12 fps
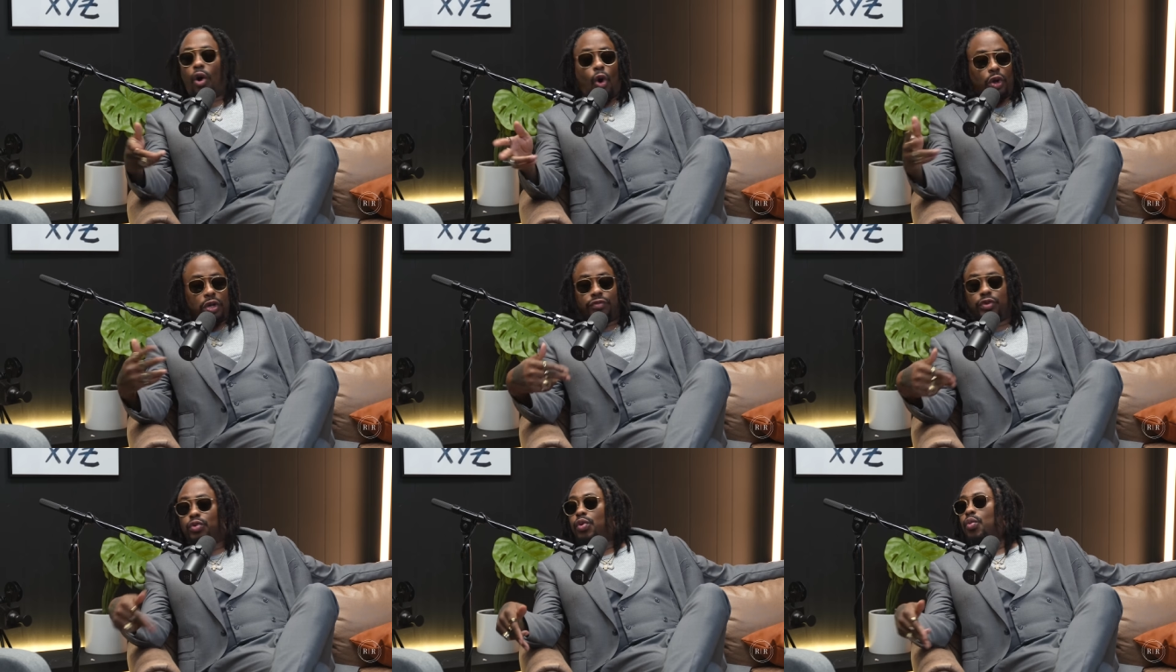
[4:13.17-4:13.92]

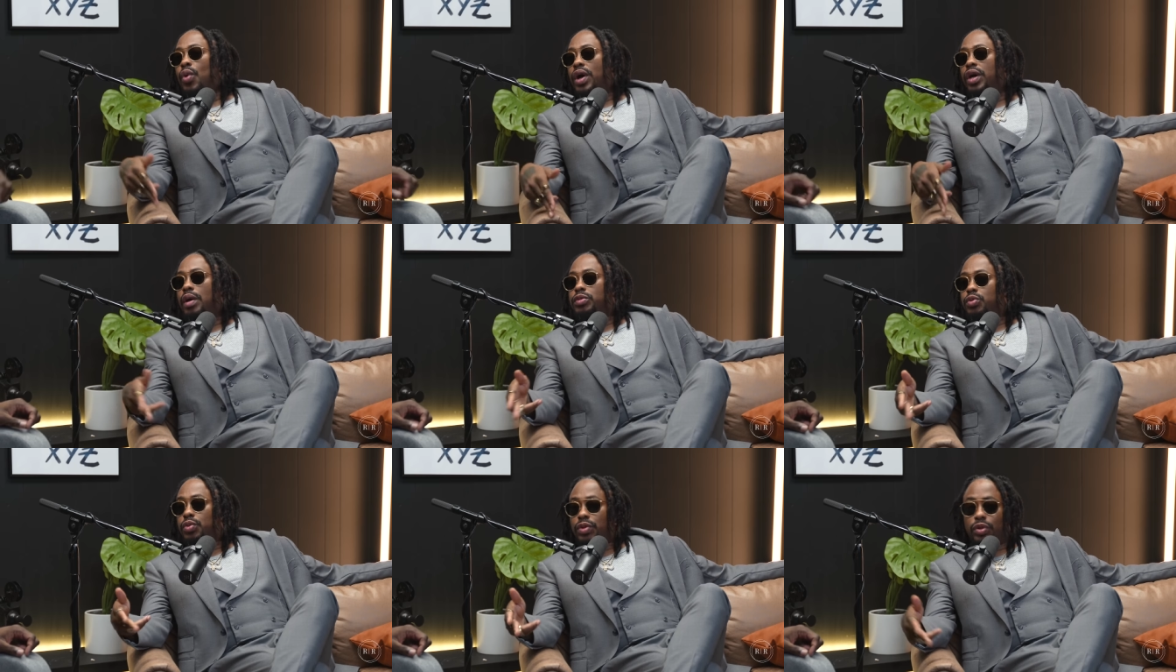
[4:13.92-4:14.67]
for and sure. What
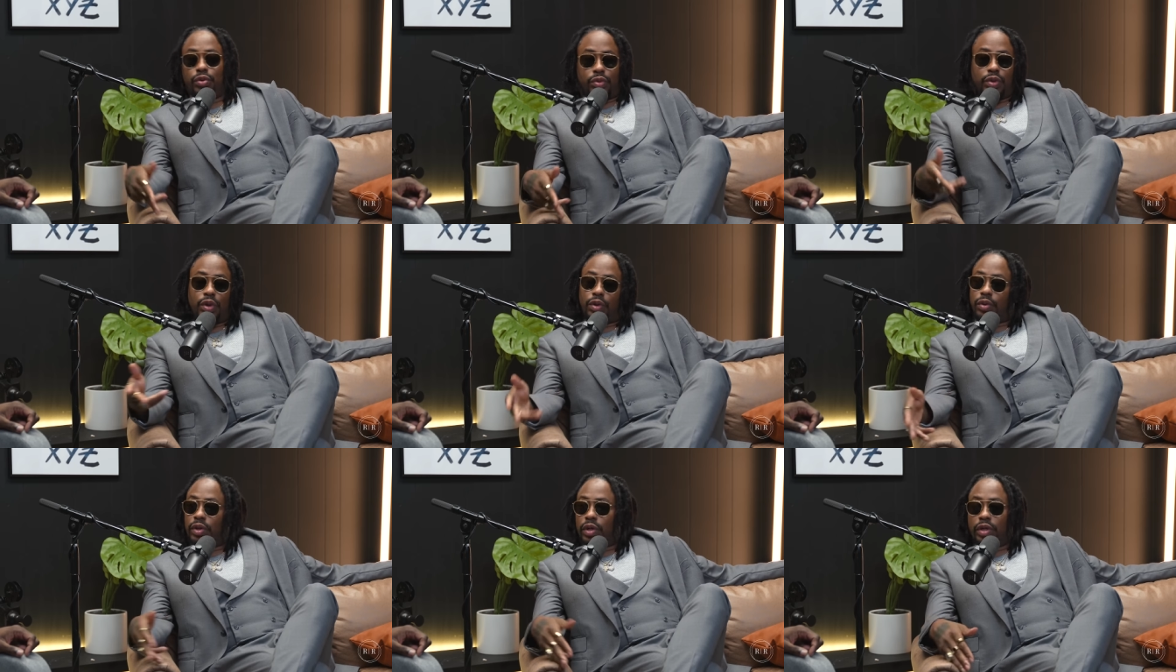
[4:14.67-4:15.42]
comes with you, you know,
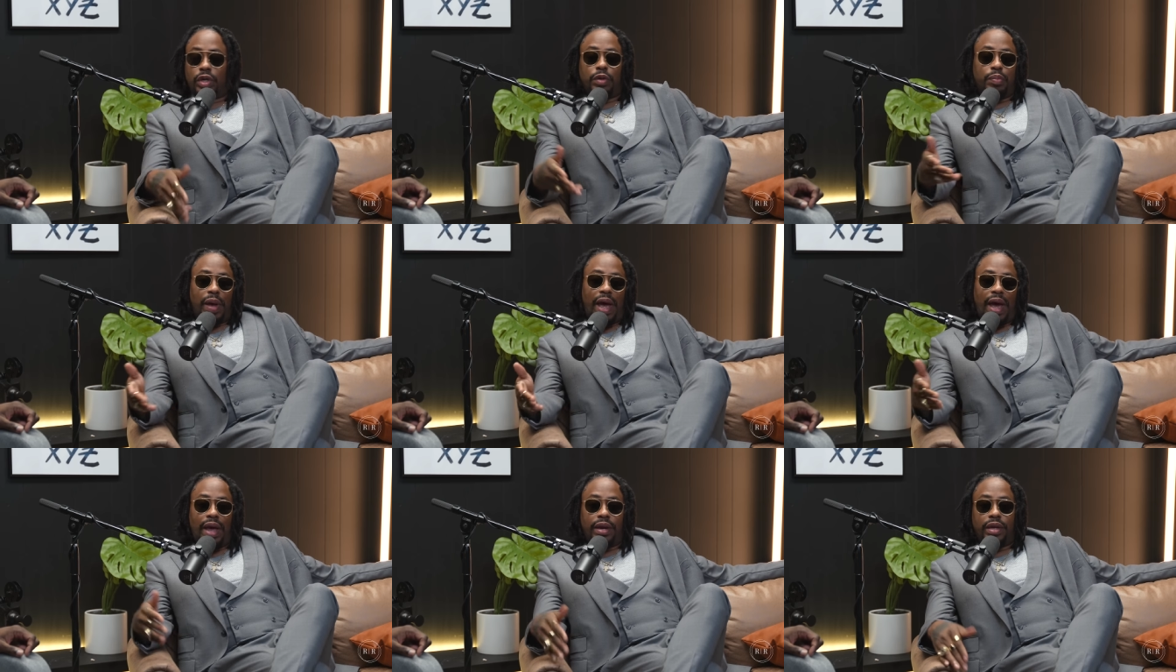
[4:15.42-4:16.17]
the good,
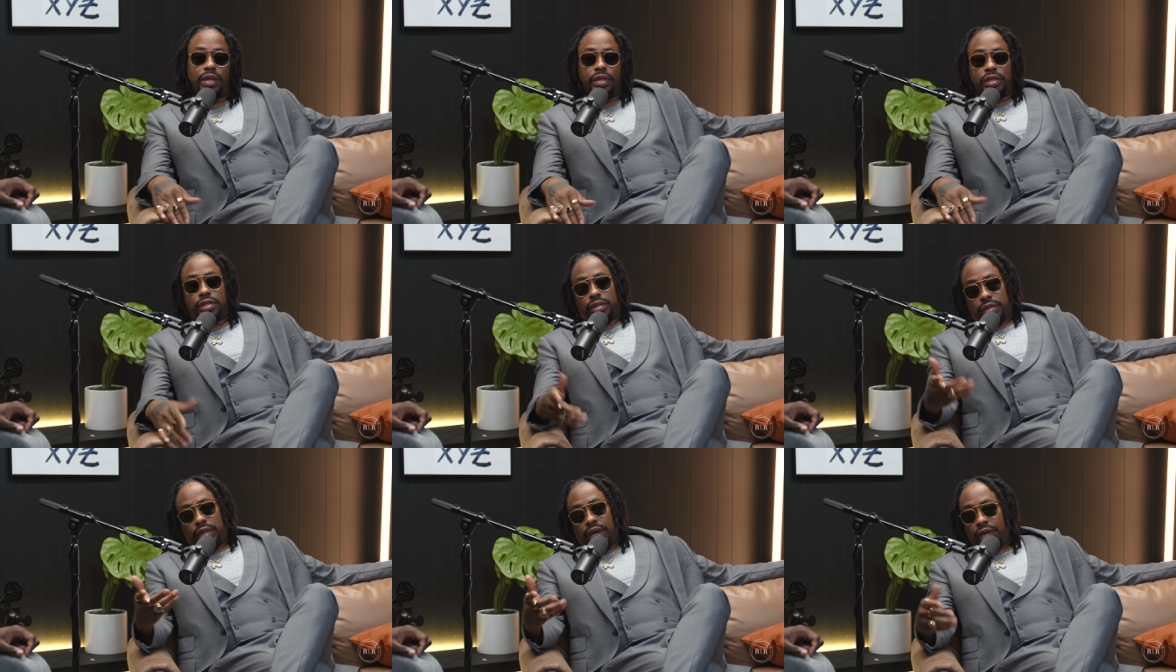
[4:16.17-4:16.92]
bad,
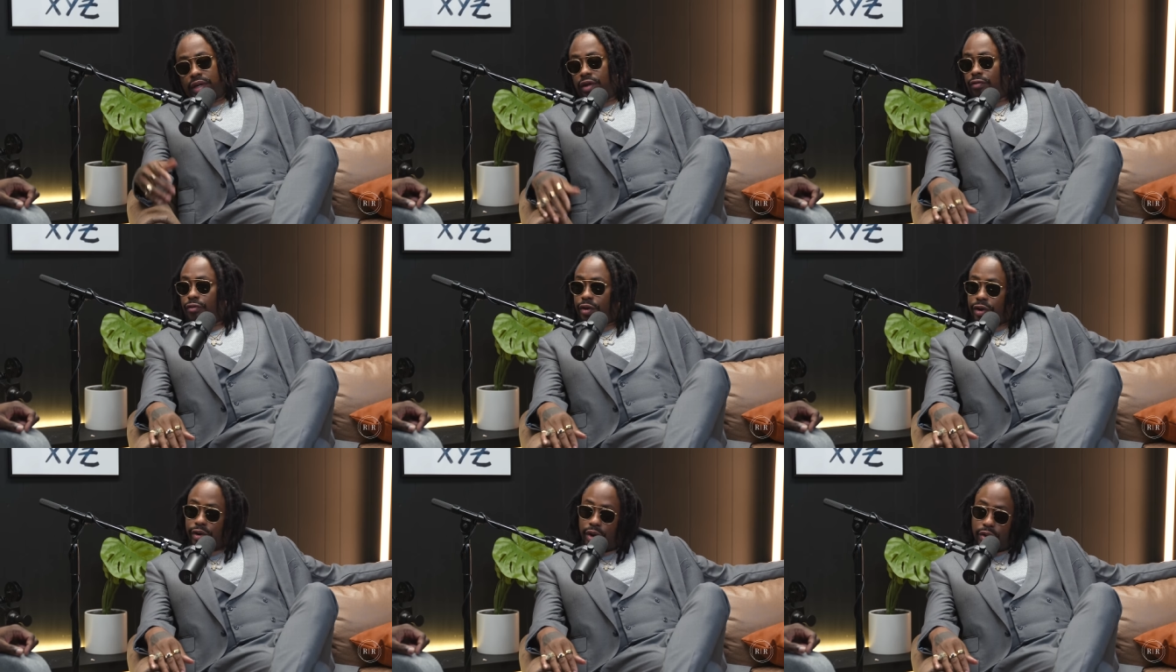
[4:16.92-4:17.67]
and
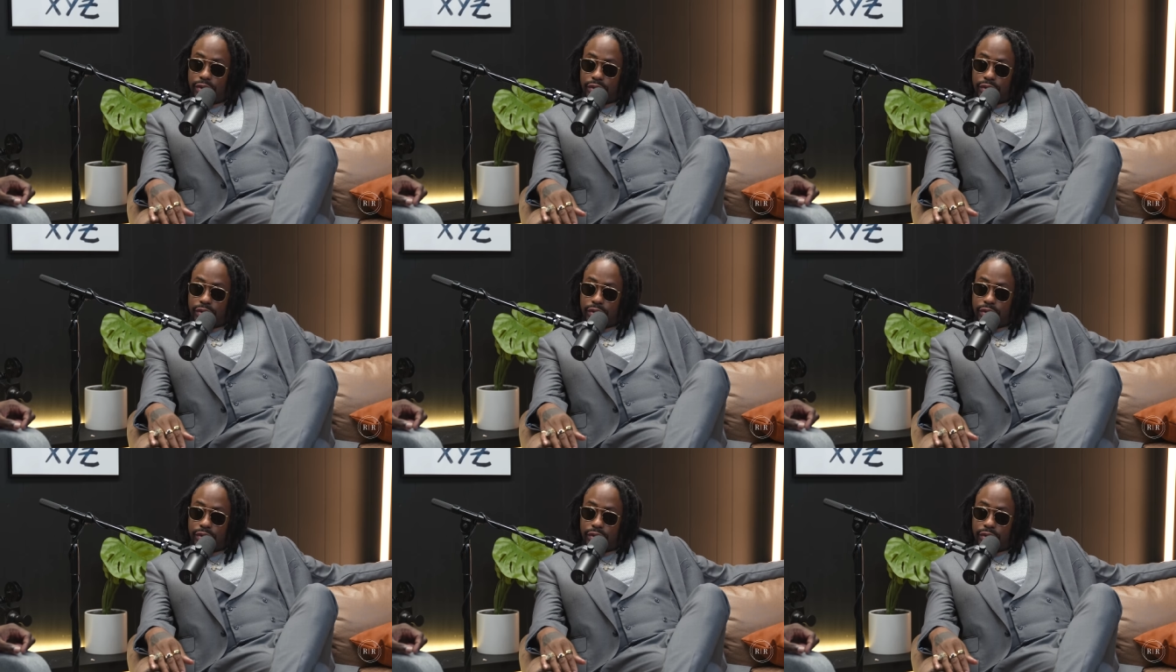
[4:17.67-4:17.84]
indifferent, you know?